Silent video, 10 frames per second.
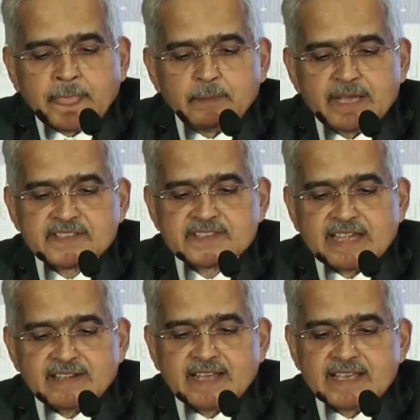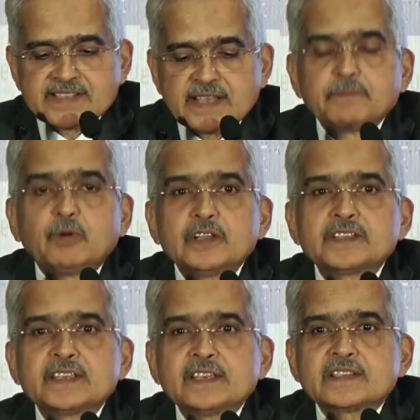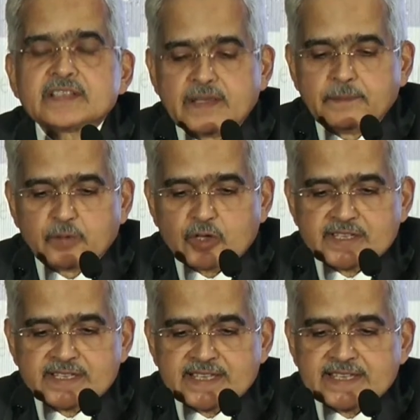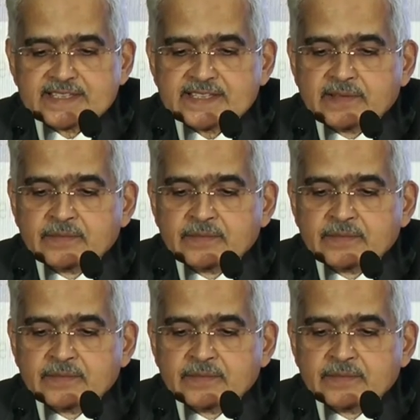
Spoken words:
by standardizing policies, processes,